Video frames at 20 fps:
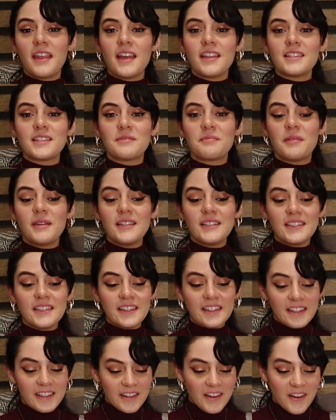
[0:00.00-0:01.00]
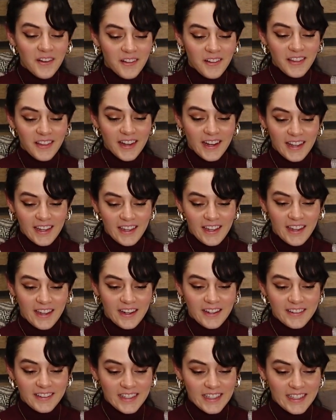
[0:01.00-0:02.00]
that's basically all that I
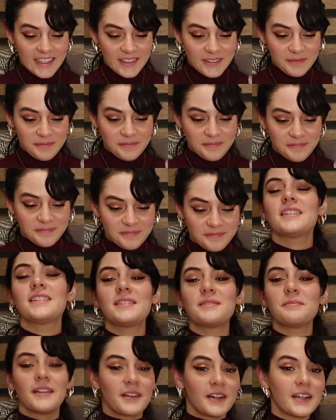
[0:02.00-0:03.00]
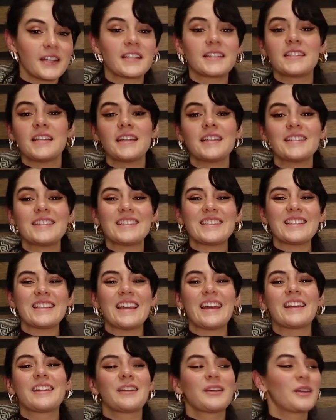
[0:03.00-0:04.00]
carry as an architect
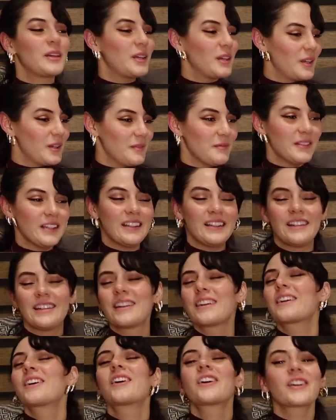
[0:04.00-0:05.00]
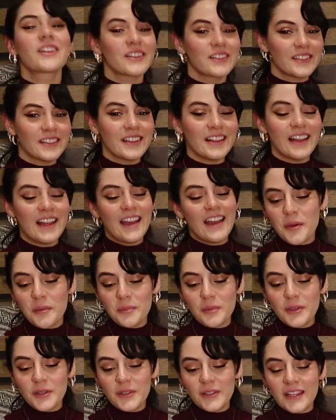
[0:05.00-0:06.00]
and a human and a girl. I
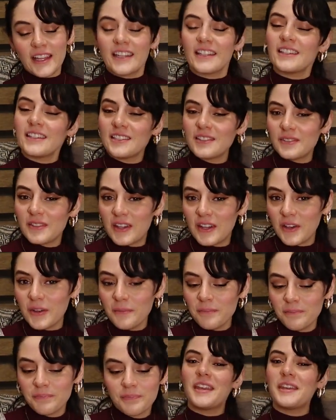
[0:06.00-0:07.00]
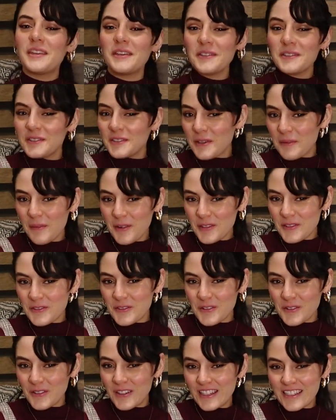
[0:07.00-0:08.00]
hope you liked this video. Thank you so much
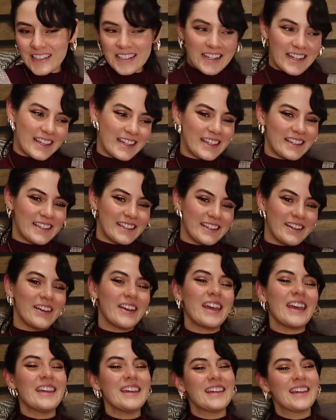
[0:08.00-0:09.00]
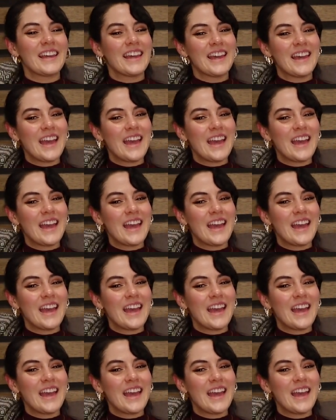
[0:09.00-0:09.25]
for watching. Okay,